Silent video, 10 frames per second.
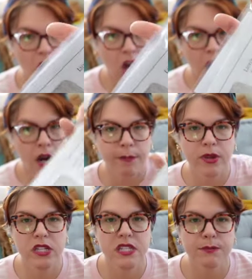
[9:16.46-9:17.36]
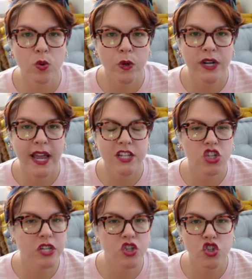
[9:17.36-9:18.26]
our bulletin board, and
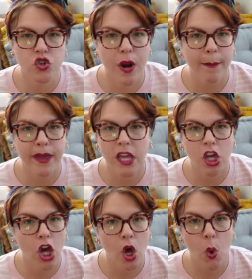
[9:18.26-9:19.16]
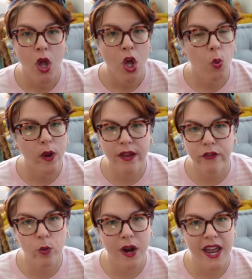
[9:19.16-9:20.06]
she can just grab it and go
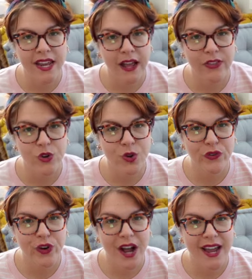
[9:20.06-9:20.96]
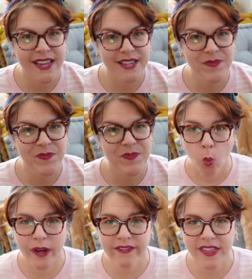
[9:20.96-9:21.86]
whenever we're heading out the door for a hike.
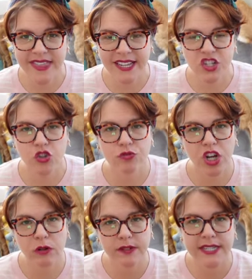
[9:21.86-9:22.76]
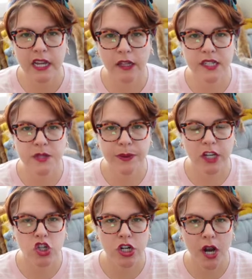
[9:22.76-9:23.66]
One of the things you don't see on this
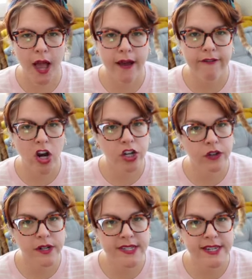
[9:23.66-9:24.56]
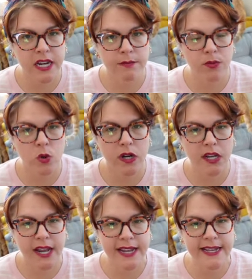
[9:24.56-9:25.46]
picture of our unit study
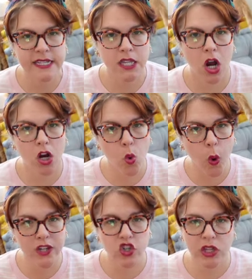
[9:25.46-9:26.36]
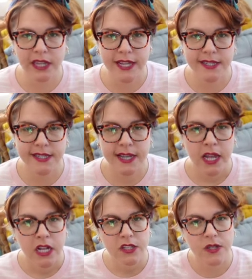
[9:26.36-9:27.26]
board is our question list.
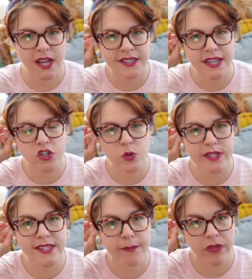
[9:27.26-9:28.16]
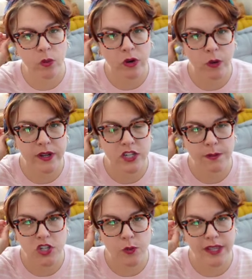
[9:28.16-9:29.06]
So that's actually something we're going to be
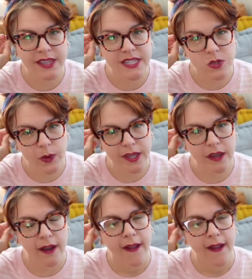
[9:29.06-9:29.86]
doing this week.